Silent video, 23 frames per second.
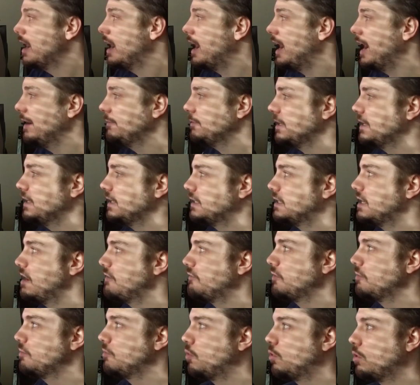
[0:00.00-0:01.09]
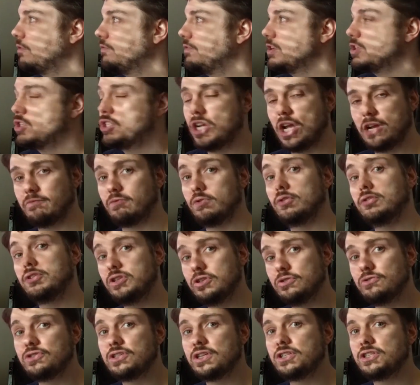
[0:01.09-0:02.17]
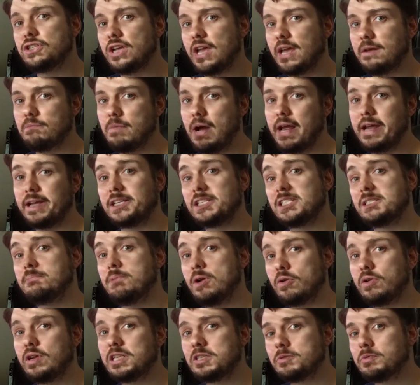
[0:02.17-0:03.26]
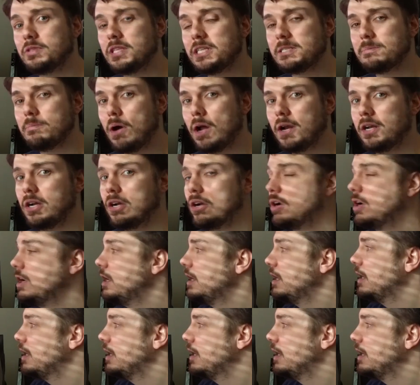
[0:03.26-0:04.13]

I'm going to cover more of a general usage and my experience with this monitor.